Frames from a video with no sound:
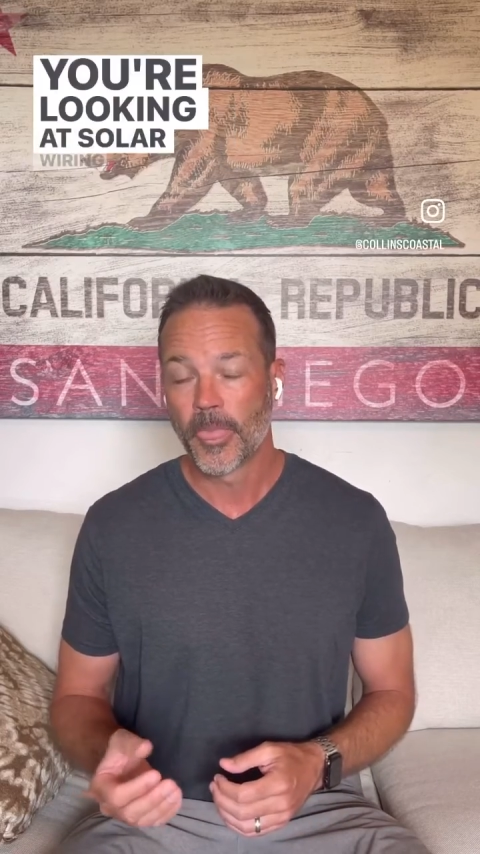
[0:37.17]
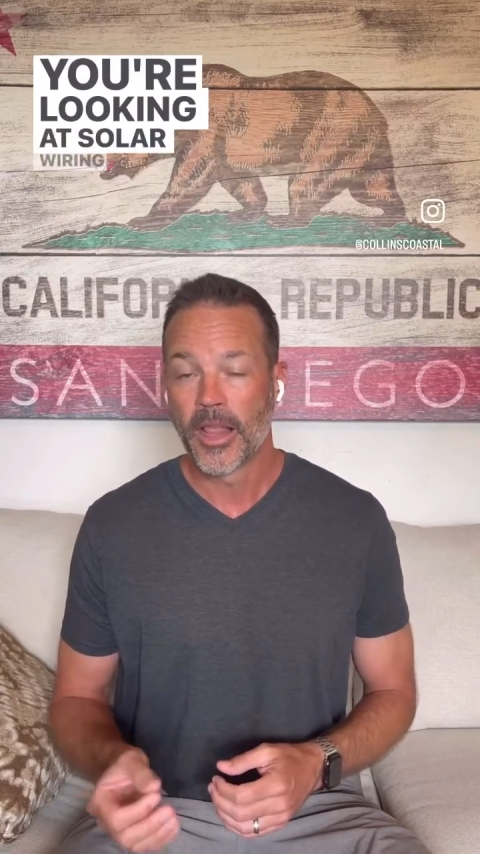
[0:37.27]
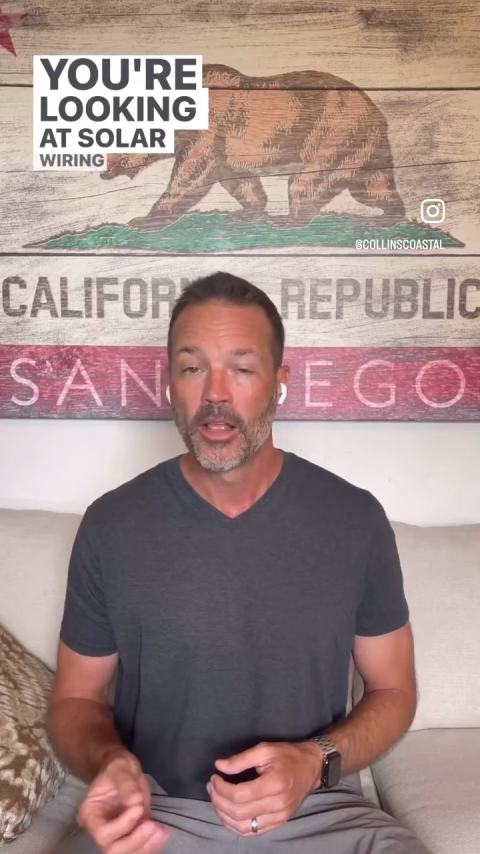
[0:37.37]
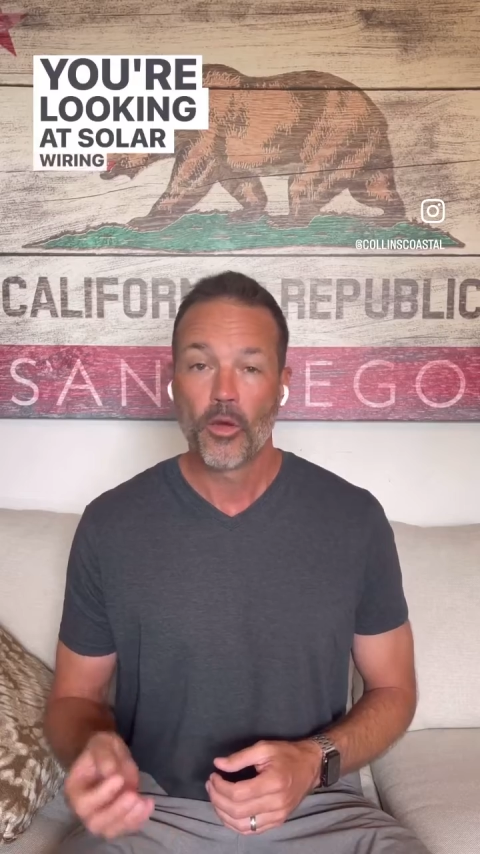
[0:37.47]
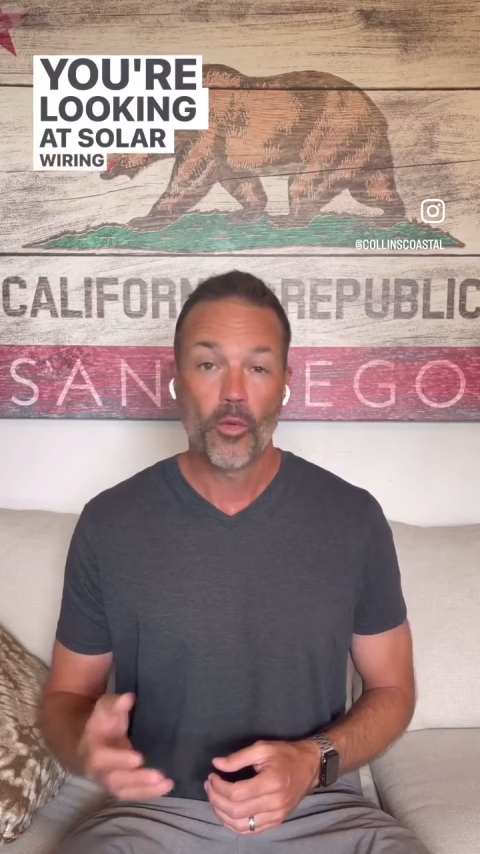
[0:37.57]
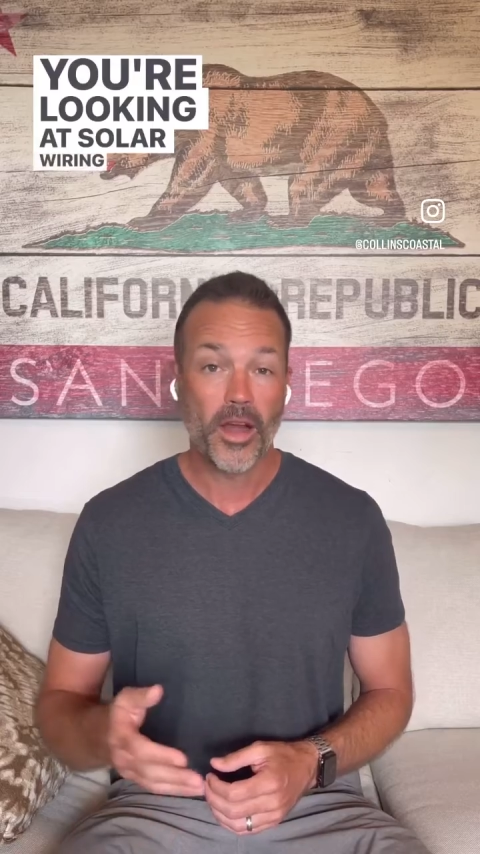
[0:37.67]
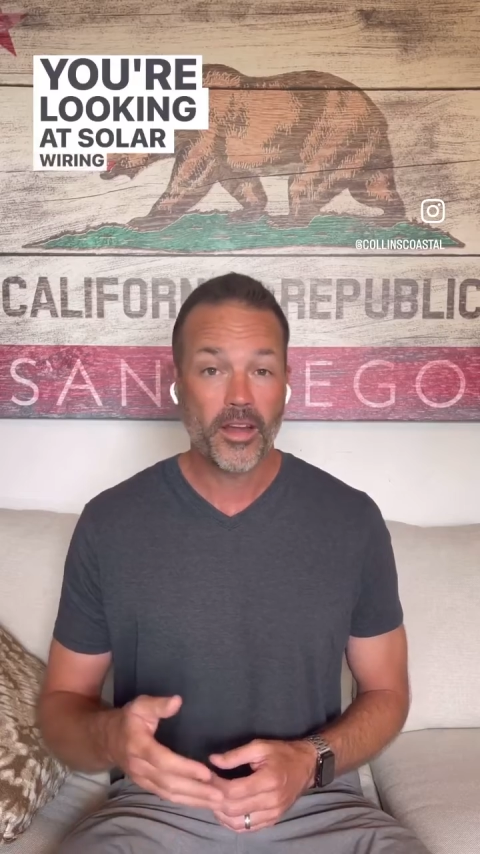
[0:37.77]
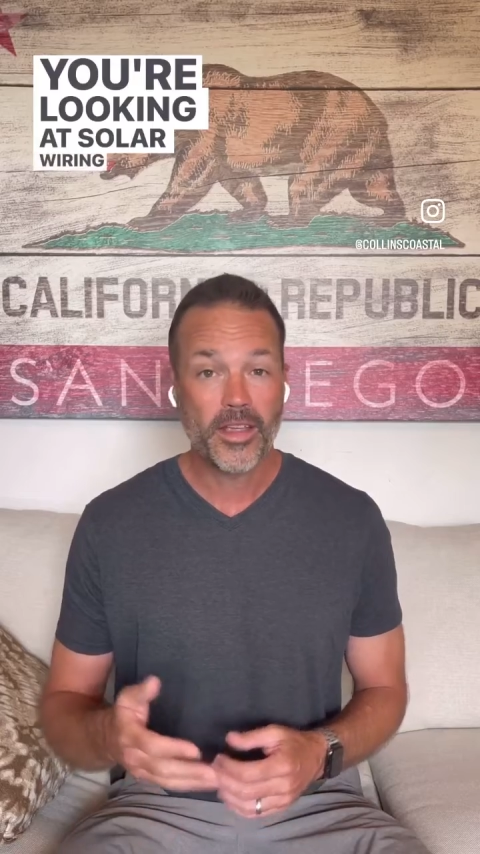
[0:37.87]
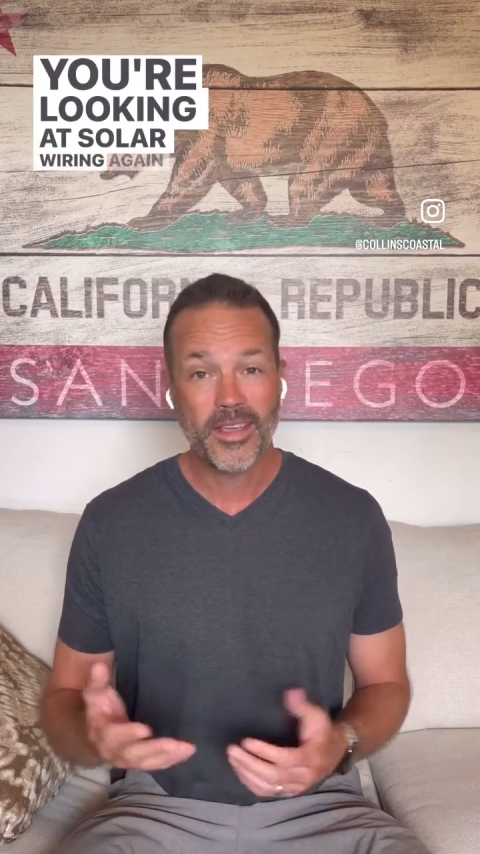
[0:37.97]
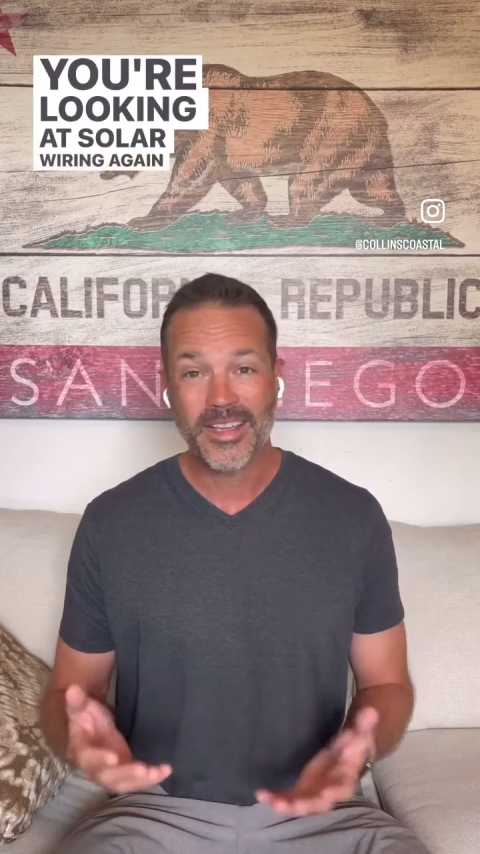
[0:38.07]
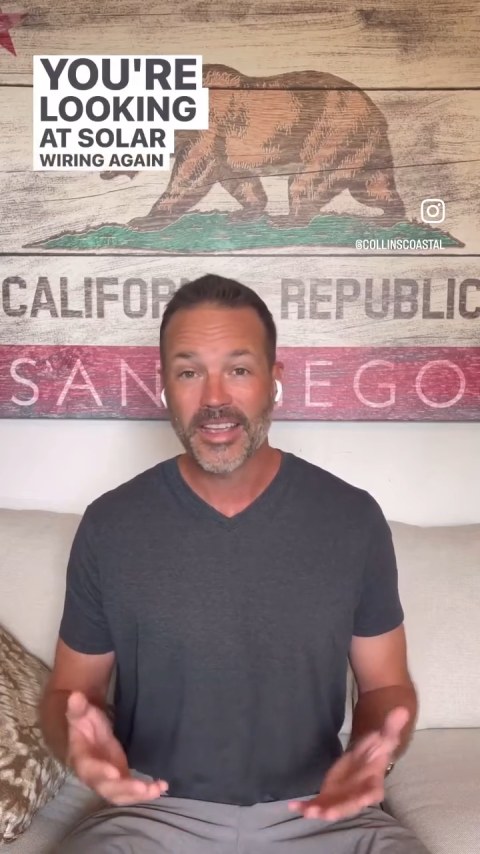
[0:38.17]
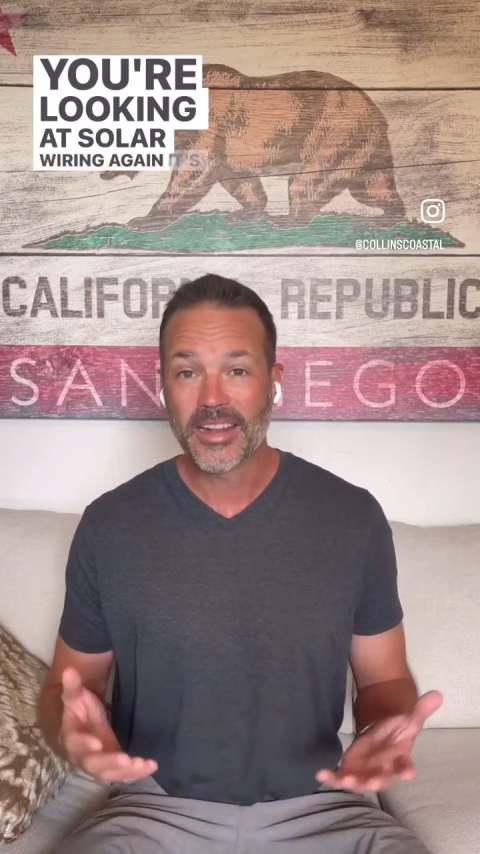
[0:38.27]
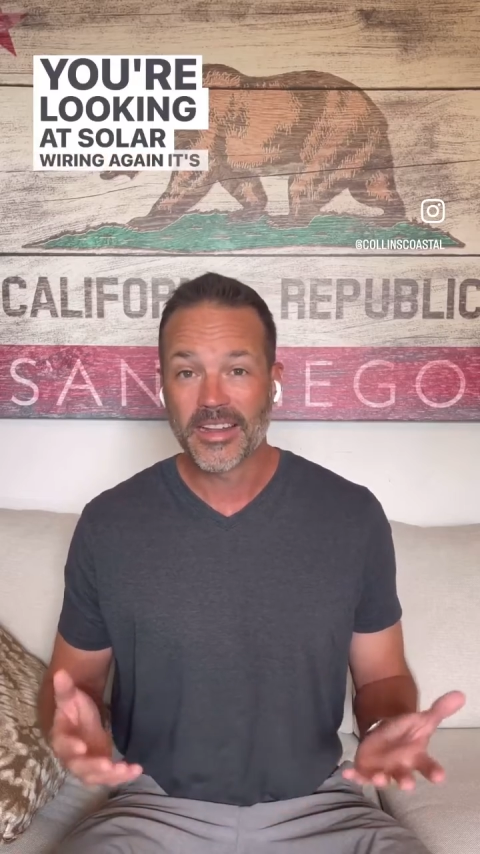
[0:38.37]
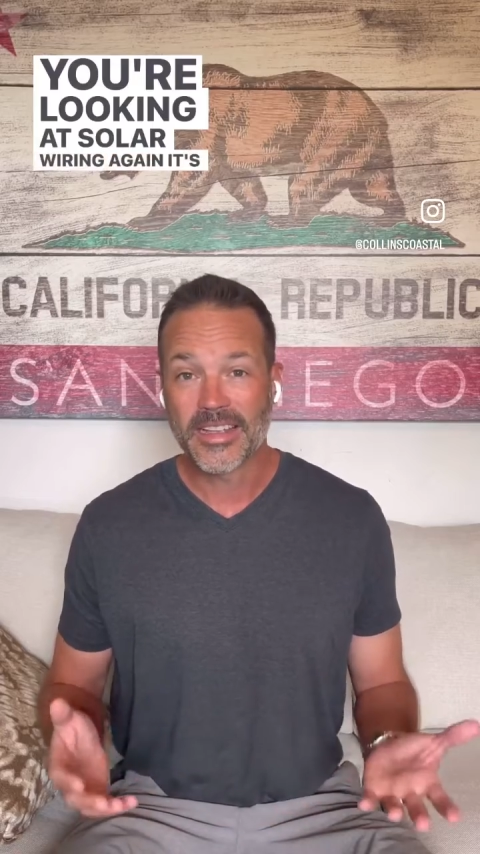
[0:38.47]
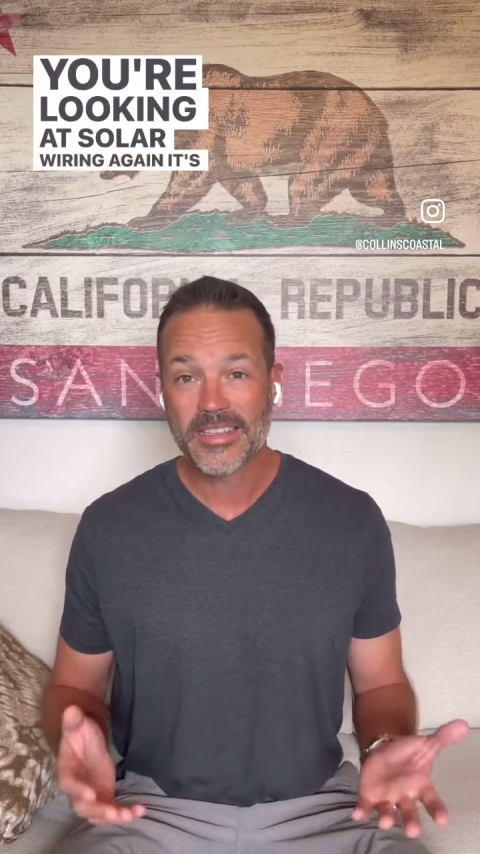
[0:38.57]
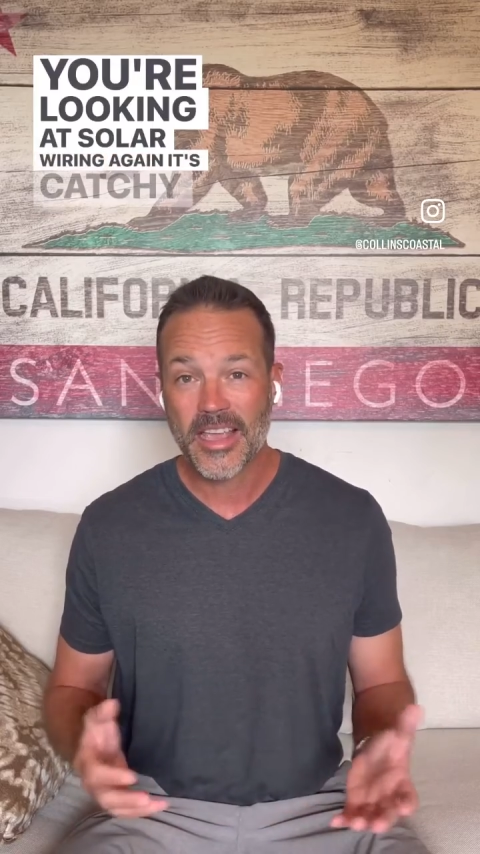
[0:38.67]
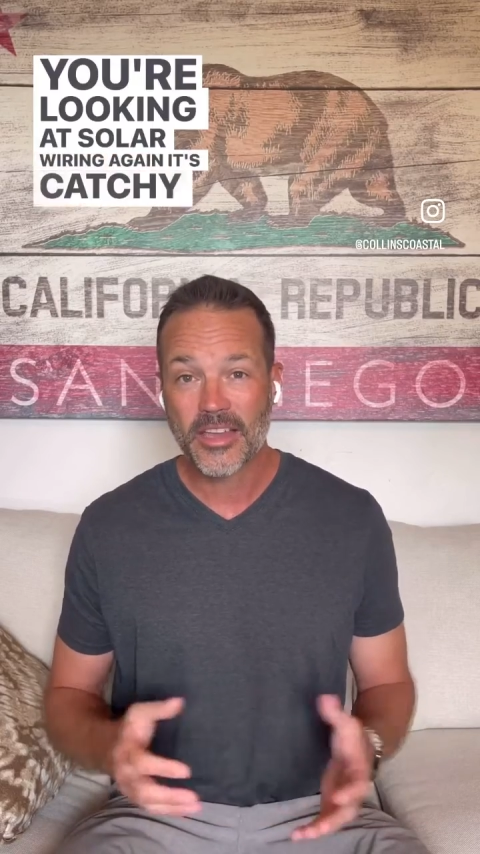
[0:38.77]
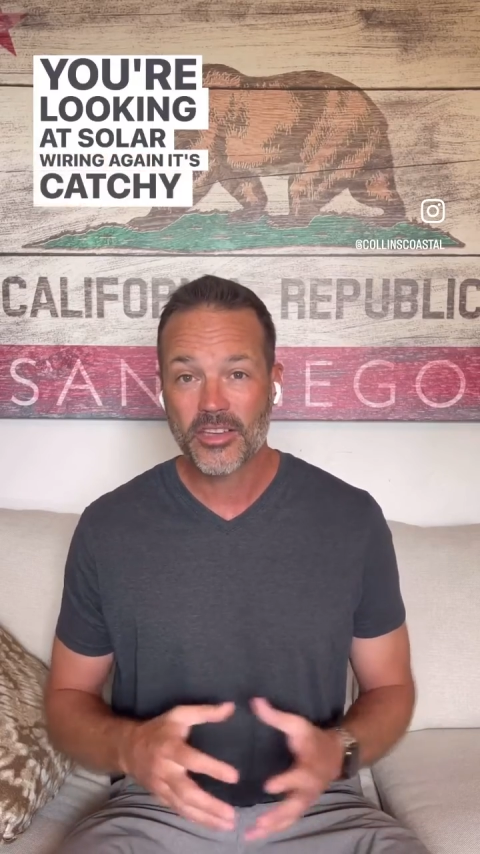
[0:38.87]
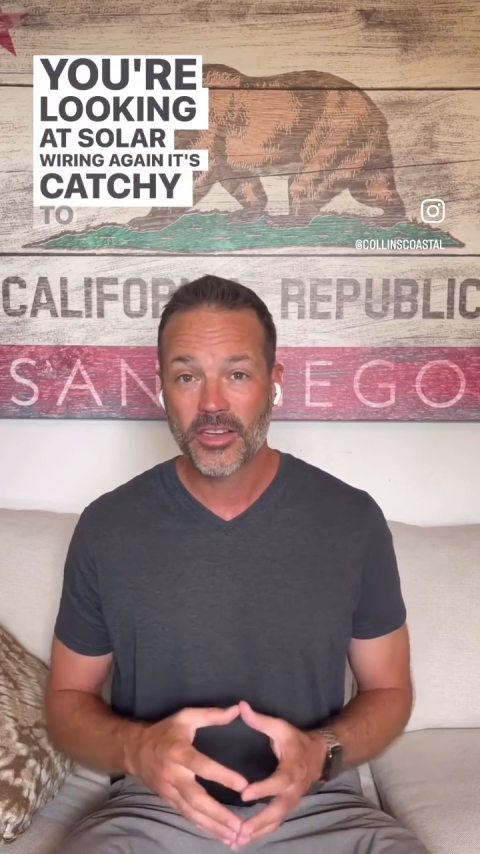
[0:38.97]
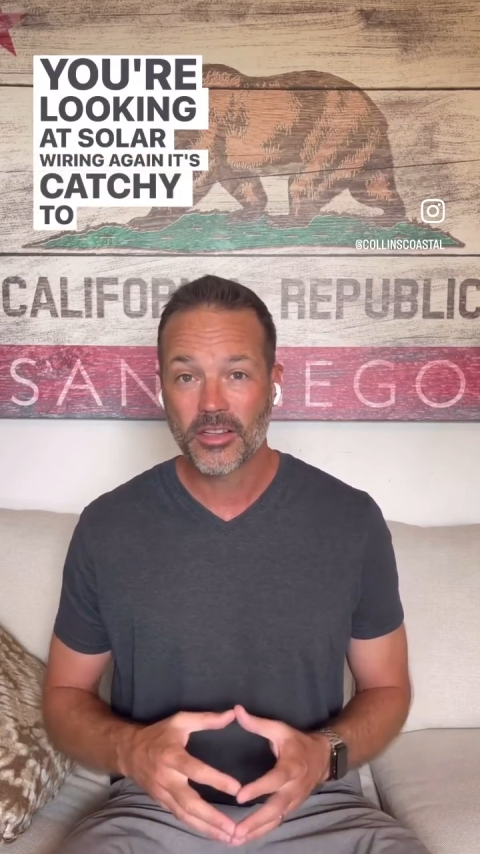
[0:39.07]
Wiring, again, it's catchy
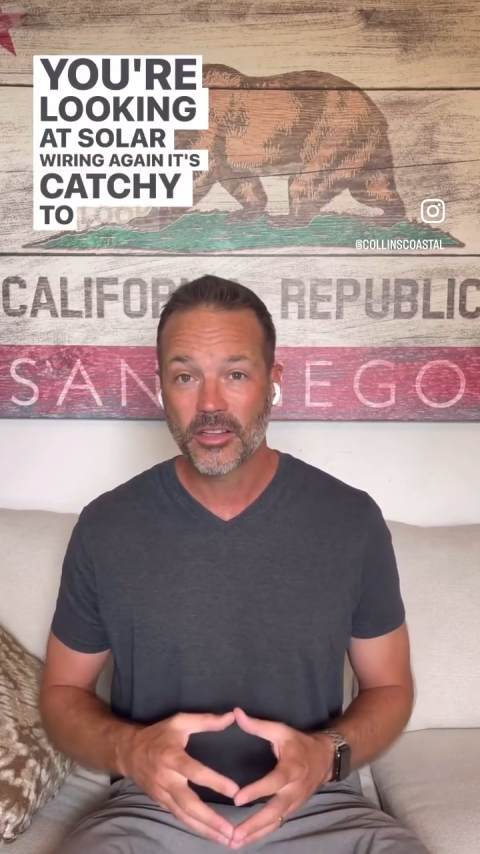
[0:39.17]
to look